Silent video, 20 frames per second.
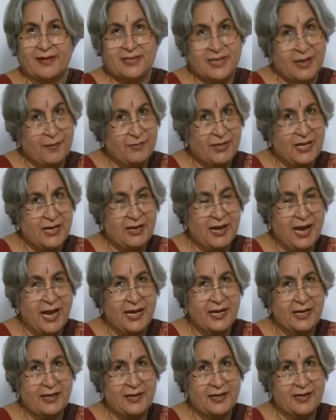Something
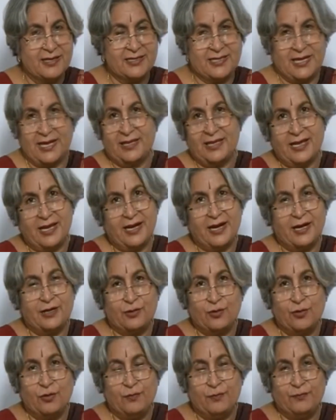like, say there are
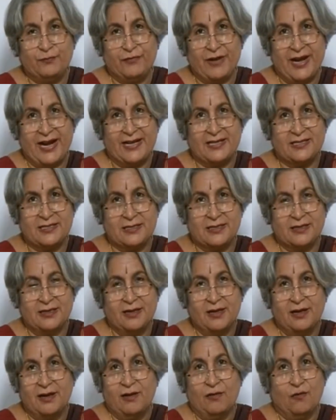two friends,
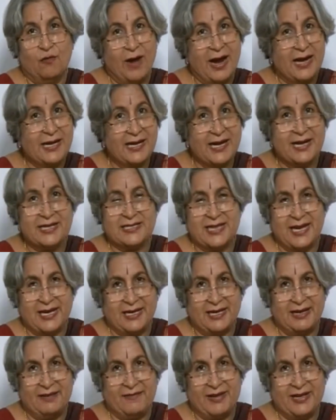one gets
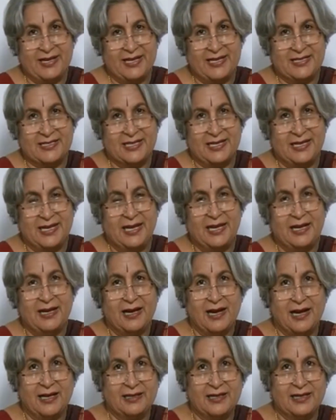angry very easily,
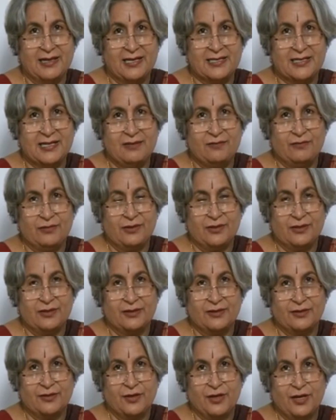other doesn't,
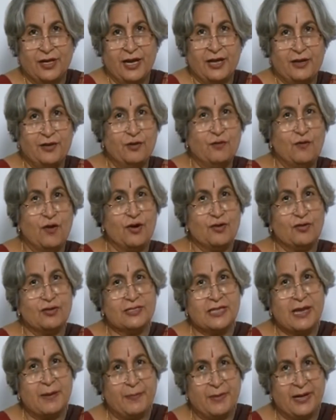and you want
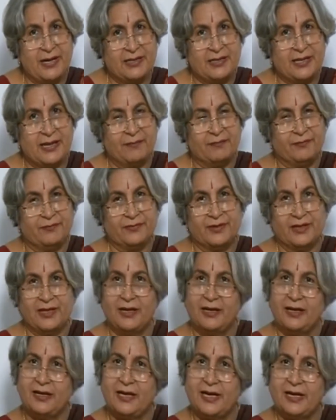to separate them.
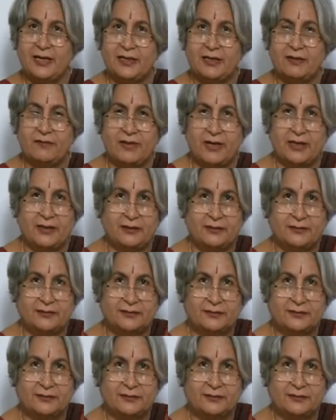Irritate the one.